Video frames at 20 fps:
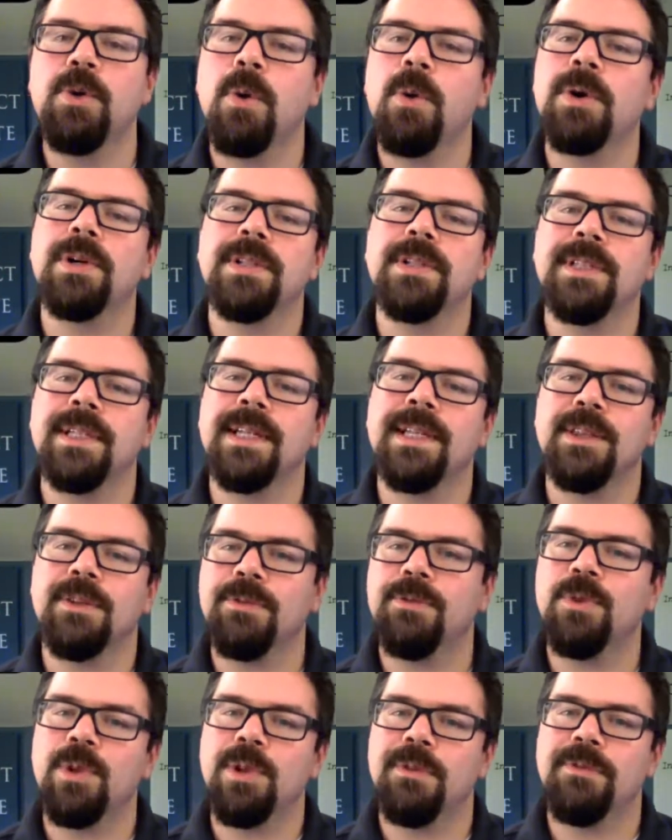order to get the
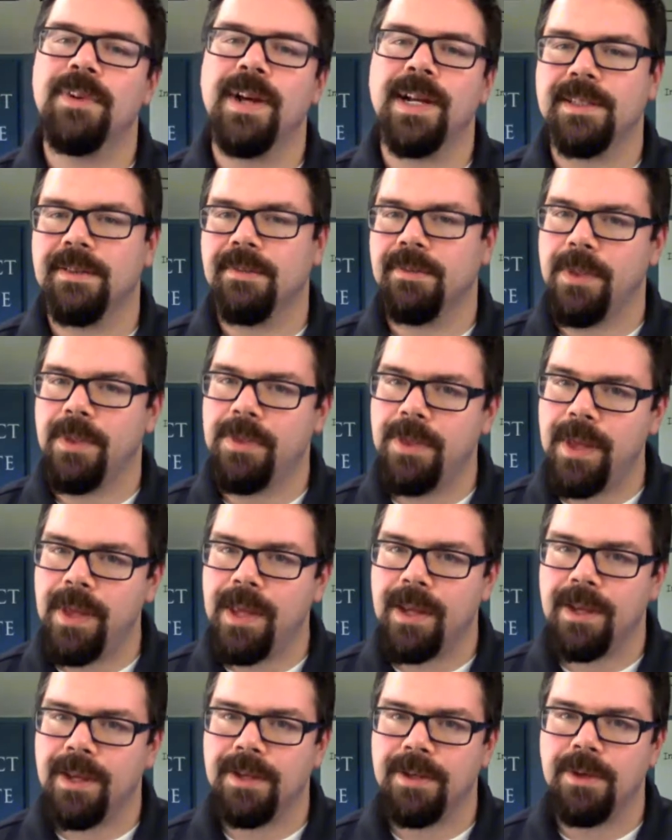full effect of the
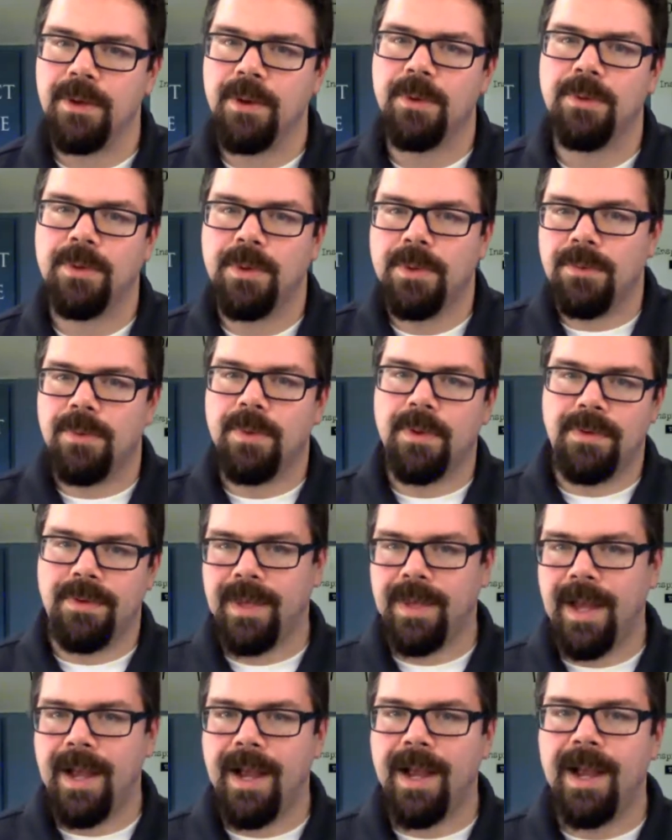thing,
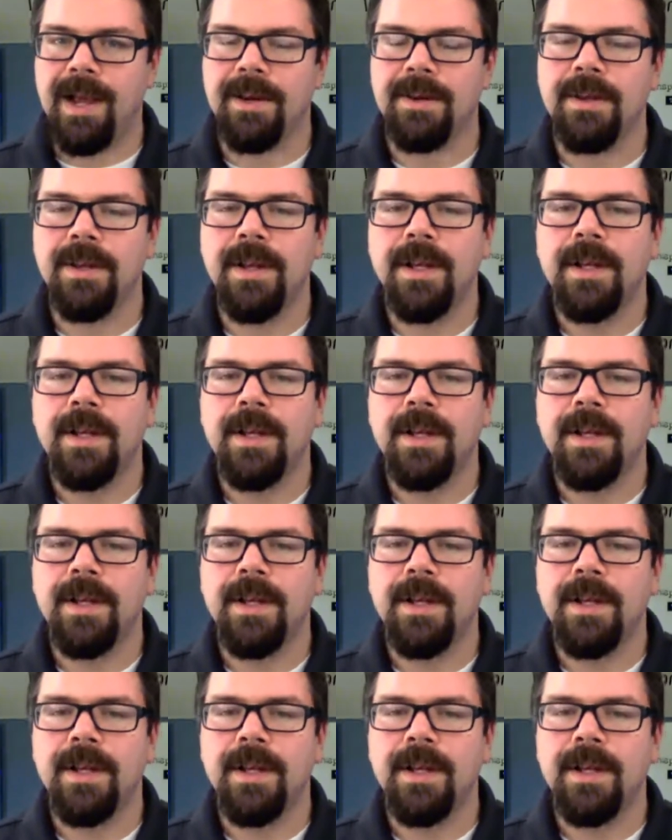the ad.